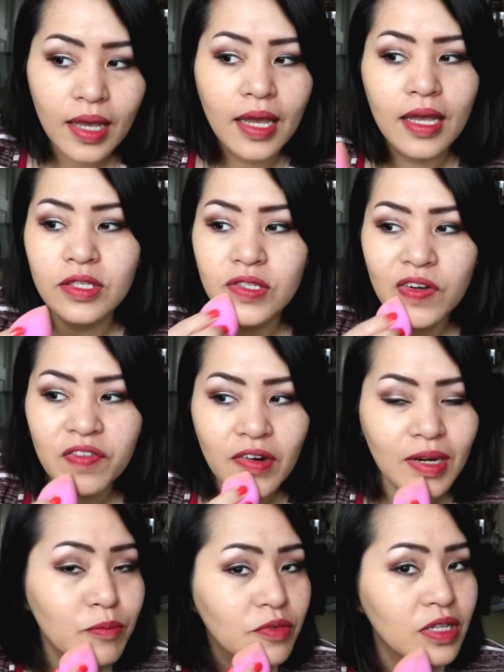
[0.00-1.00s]
And so
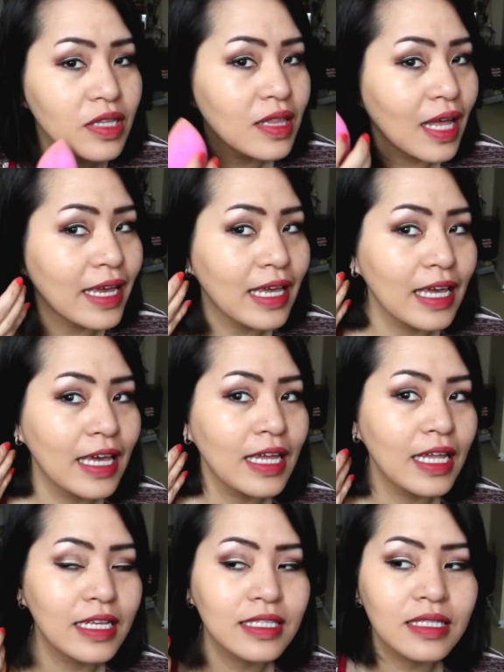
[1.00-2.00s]
far I'm really liking
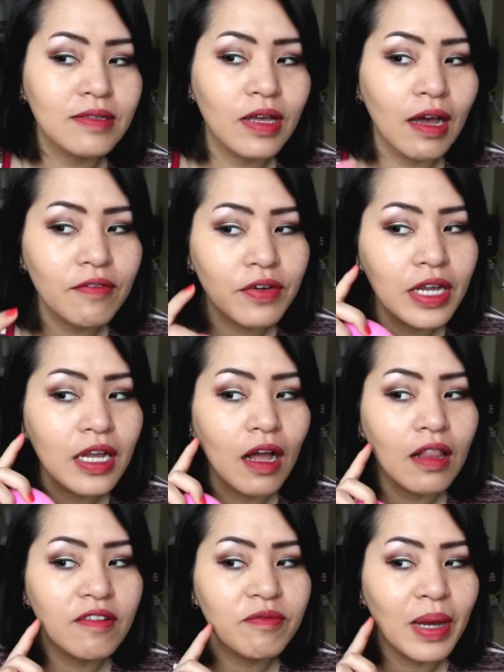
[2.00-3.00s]
it. It's covering
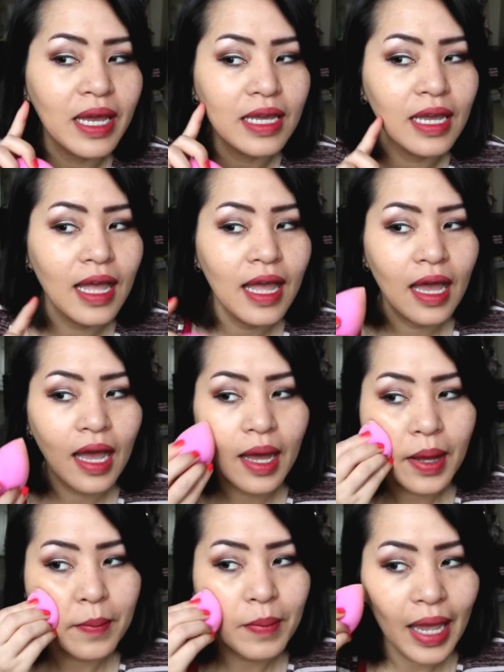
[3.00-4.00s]
all of my
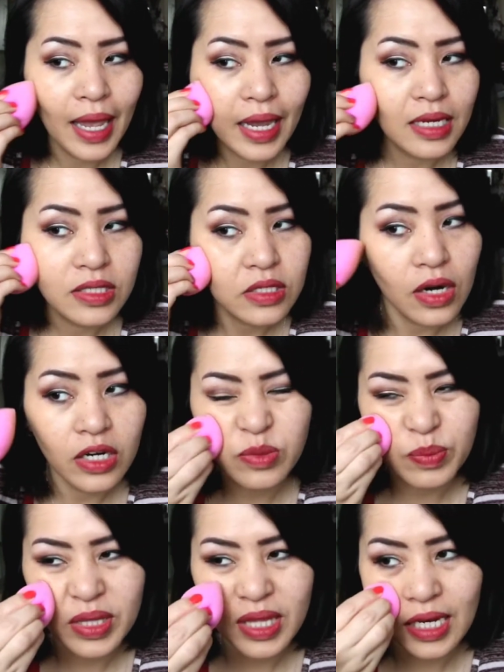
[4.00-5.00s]
acne
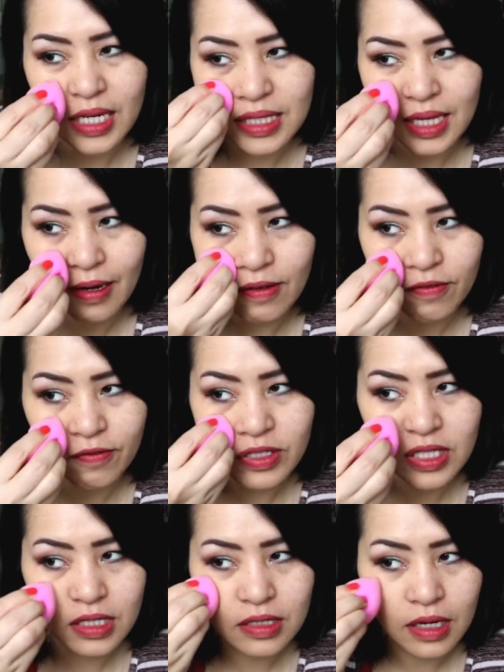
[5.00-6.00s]
scars, but then it's kind of
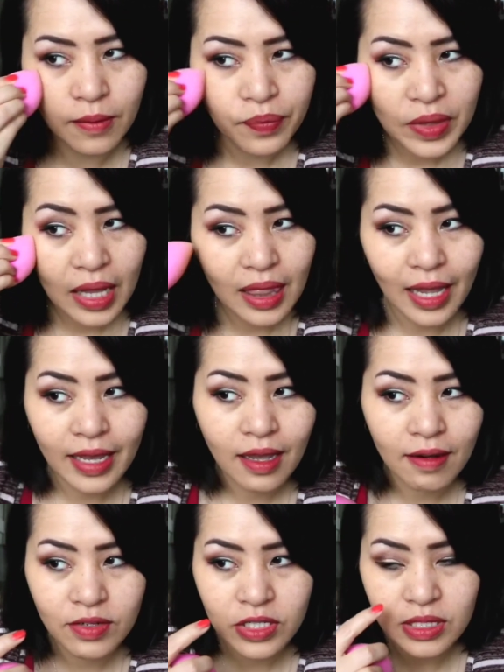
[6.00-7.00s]
still light
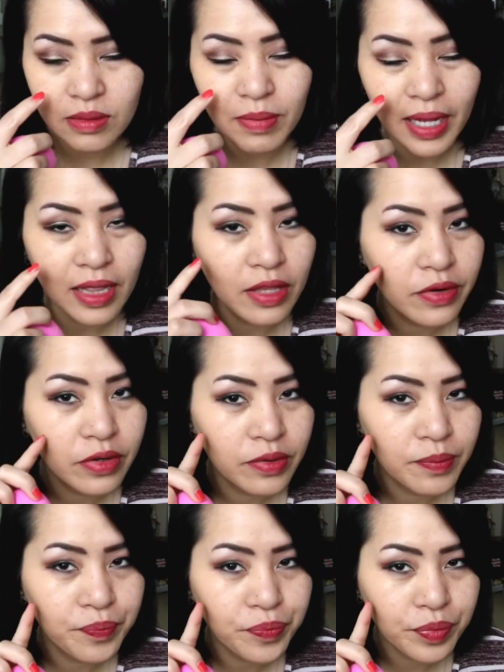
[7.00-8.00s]
coverage. Just my
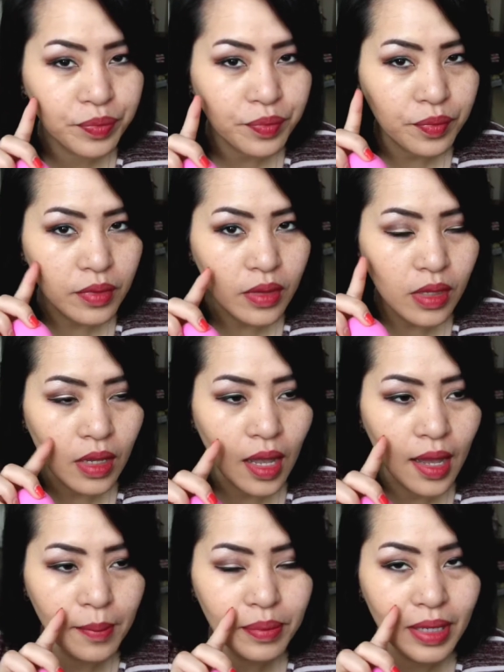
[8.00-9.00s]
little
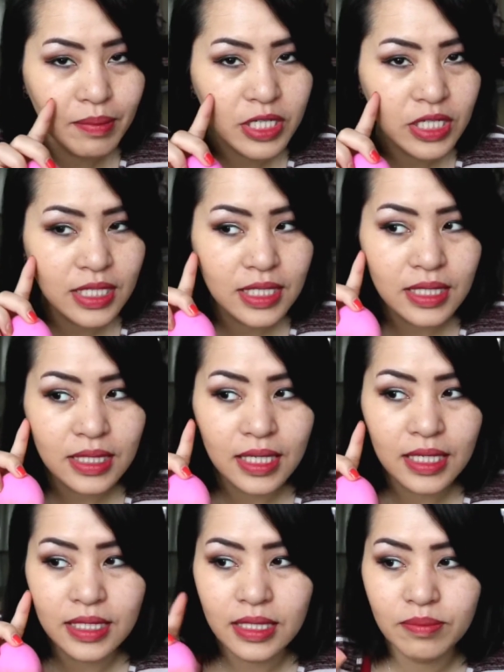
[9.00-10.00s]
blemishes,
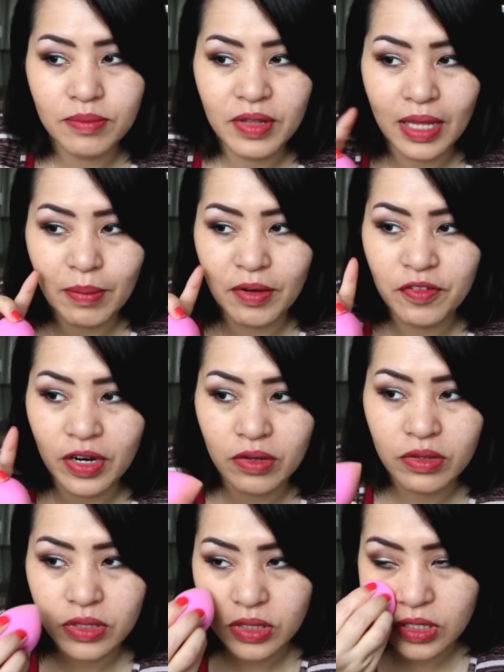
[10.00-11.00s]
is like my
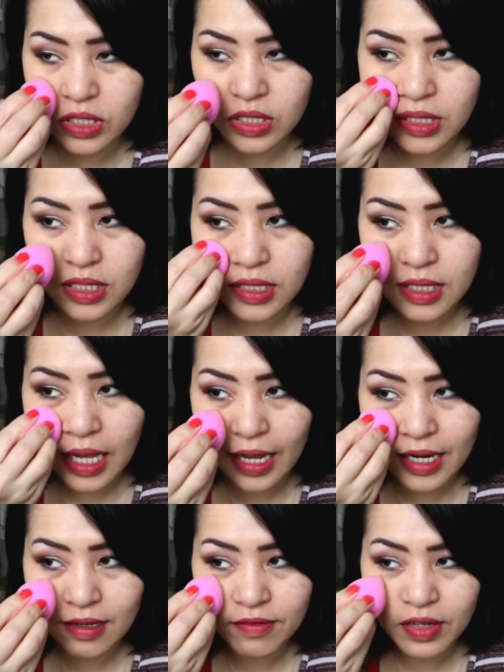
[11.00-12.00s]
freckles, are still
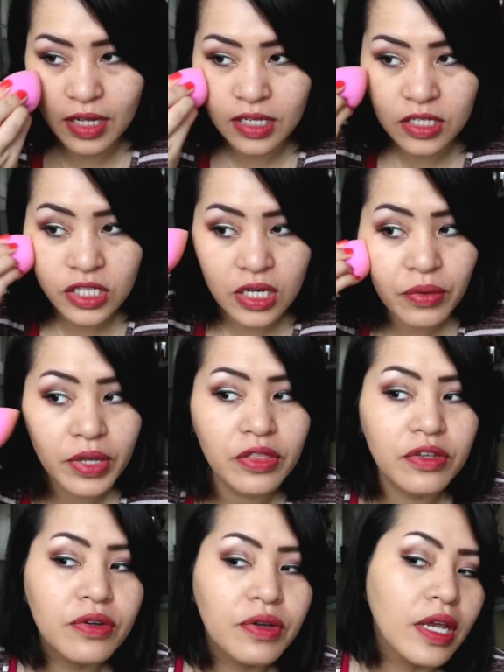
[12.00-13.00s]
kind of showing
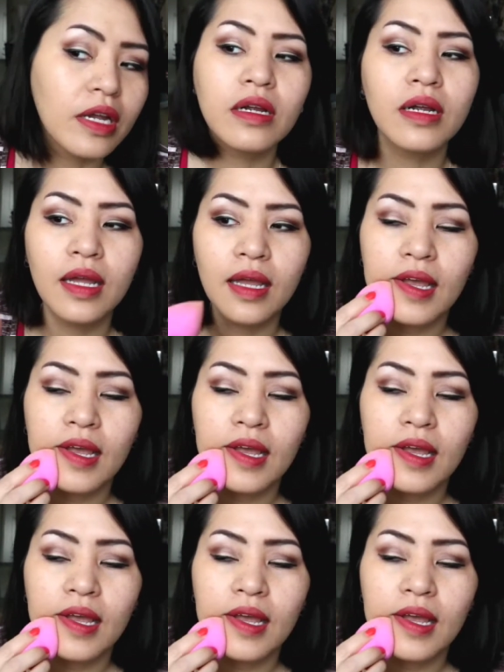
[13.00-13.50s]
through here.